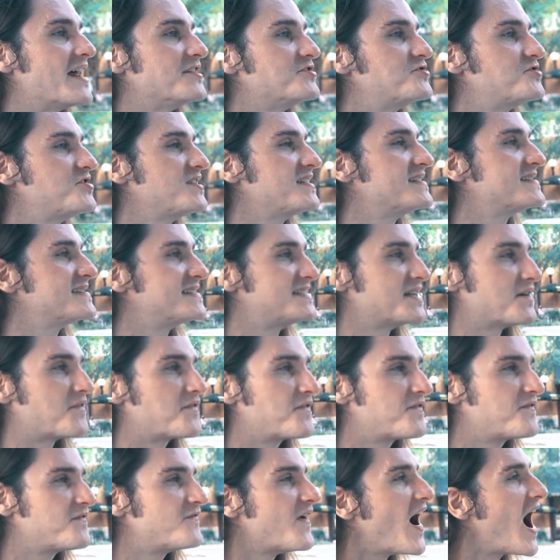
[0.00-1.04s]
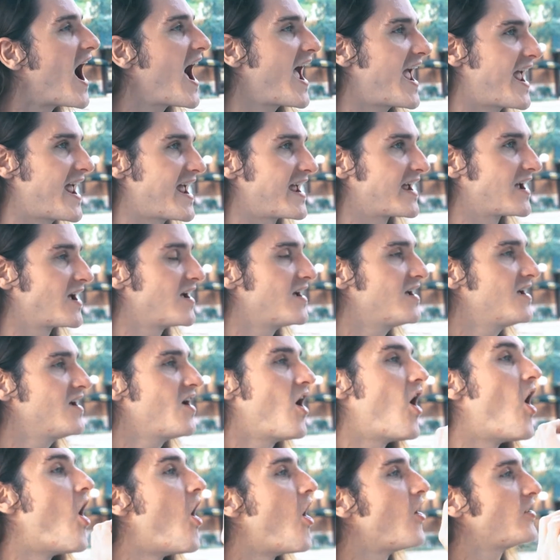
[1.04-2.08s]
And she's defying
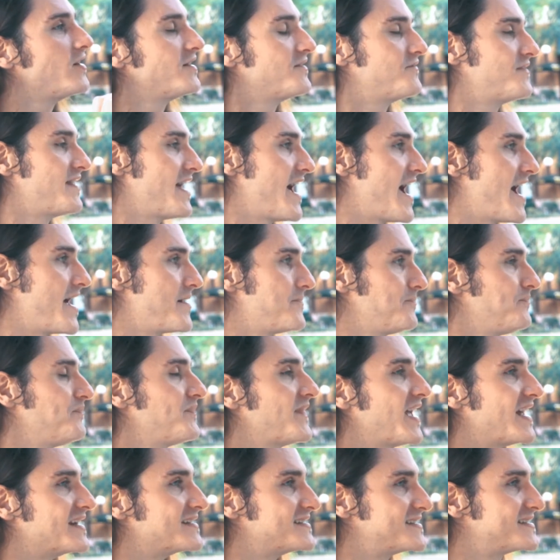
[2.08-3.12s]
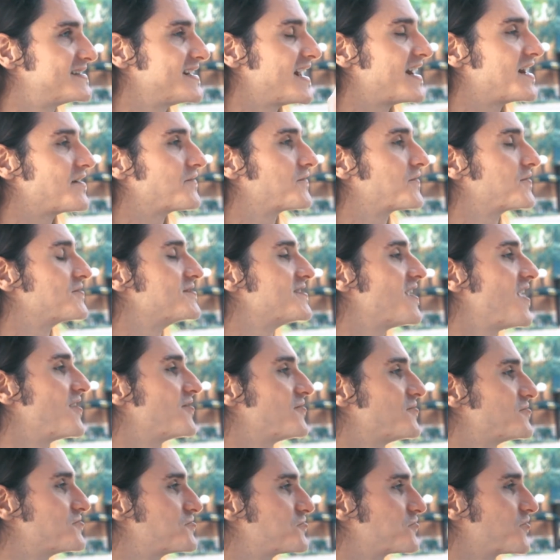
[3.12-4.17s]
all of that and standing for
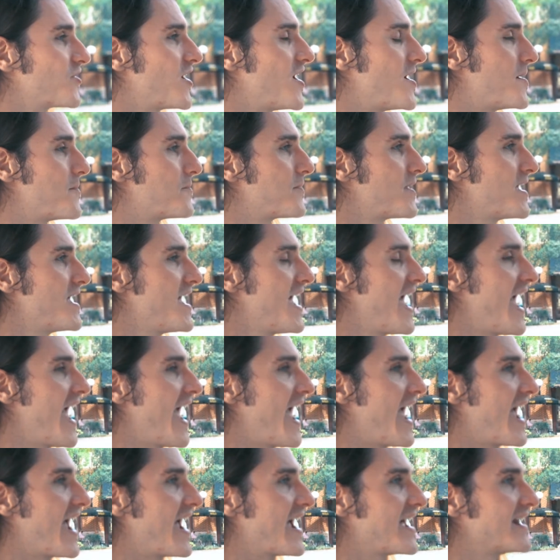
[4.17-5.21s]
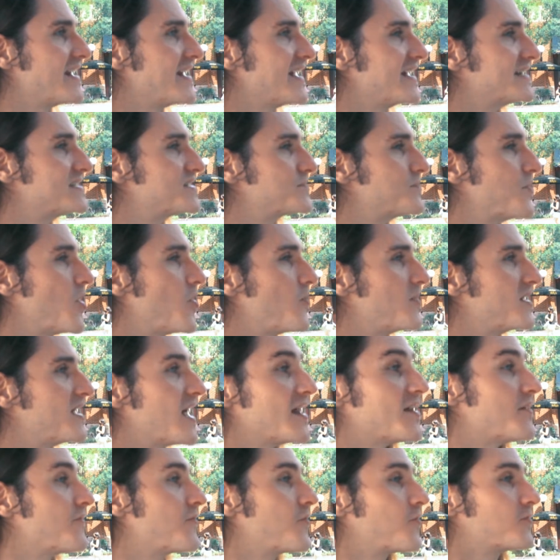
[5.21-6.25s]
Donald Trump. And it's moment,
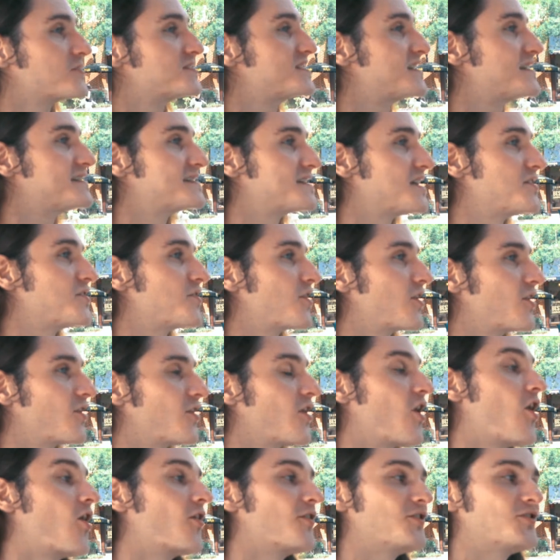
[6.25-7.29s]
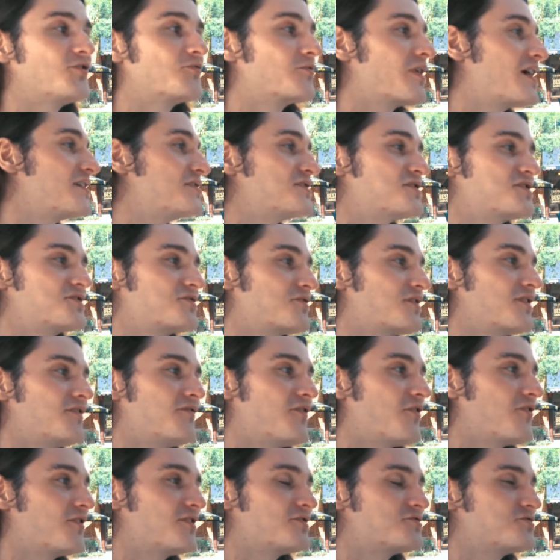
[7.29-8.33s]
and of course I said to her, are you registered to
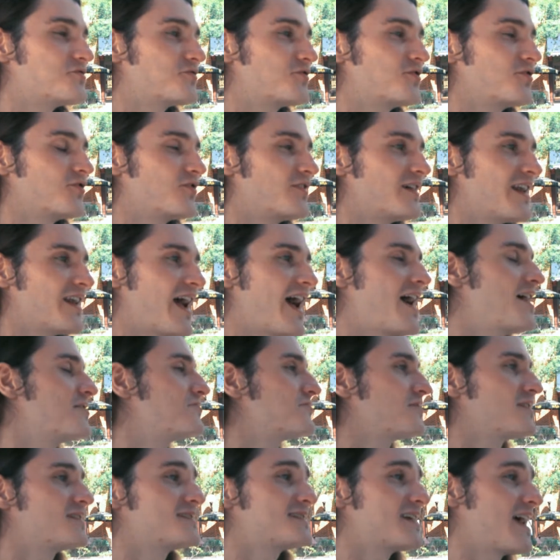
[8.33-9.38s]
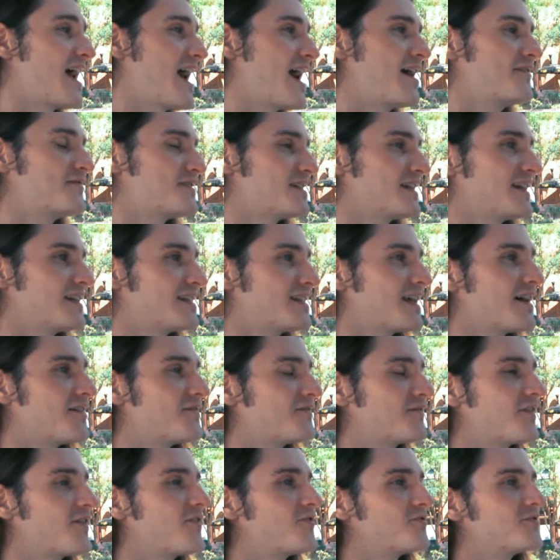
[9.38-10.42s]
vote at your current address? I have to get that
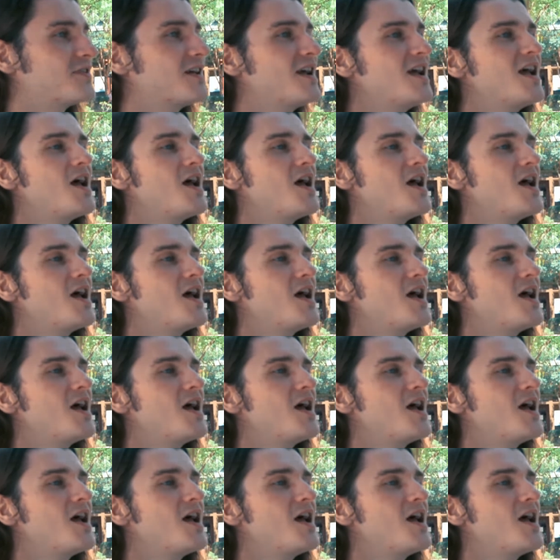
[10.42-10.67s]
vote.